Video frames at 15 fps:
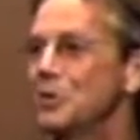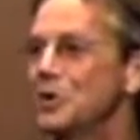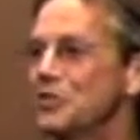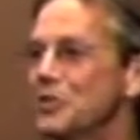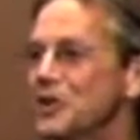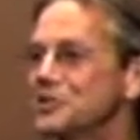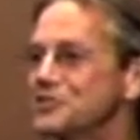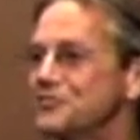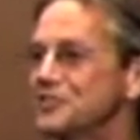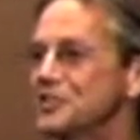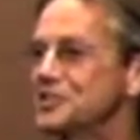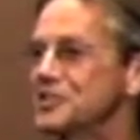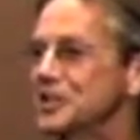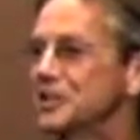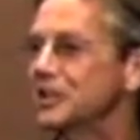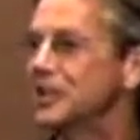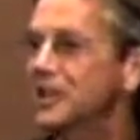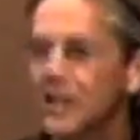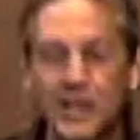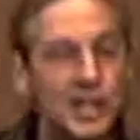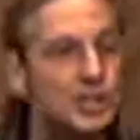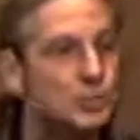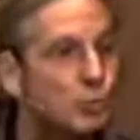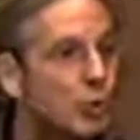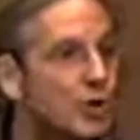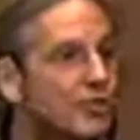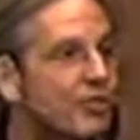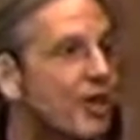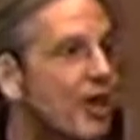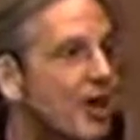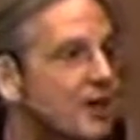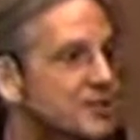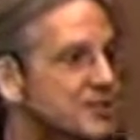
with us physically. He's with us